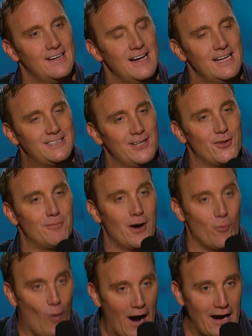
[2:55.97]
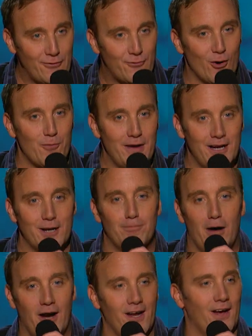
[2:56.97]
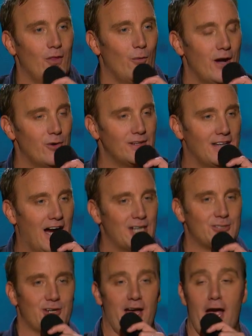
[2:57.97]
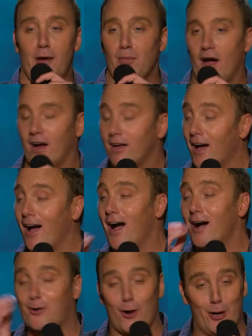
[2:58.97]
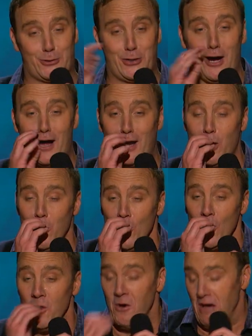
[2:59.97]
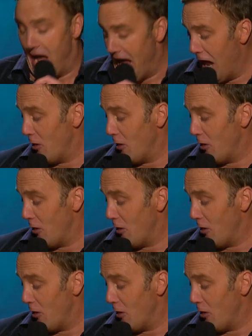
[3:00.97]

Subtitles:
It's either my wife or me and a buddy on the way to a Dodger game, like, yeah, Kershaw. And I